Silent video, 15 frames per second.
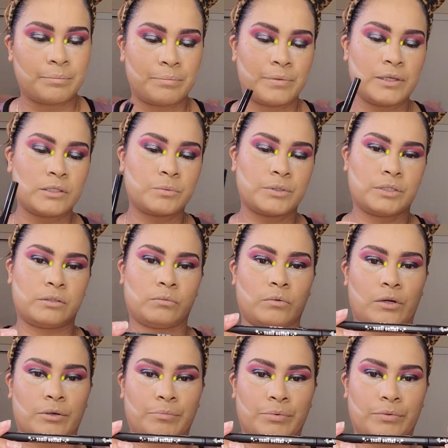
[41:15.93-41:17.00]
This one is a
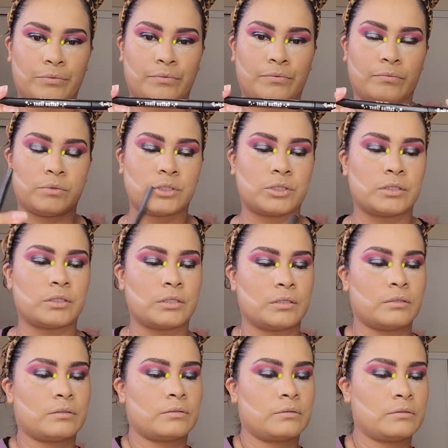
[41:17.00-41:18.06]
waterproof, which is a
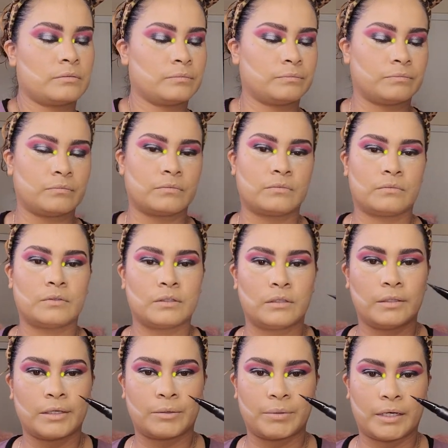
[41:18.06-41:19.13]

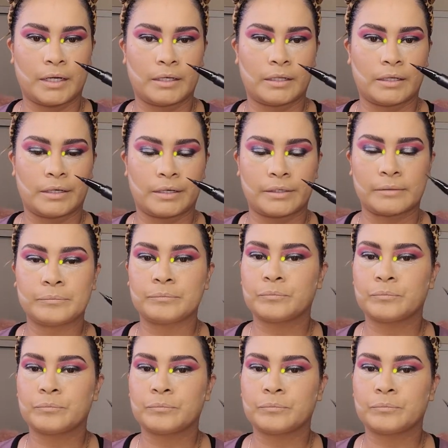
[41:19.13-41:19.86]
liquid eyeliner.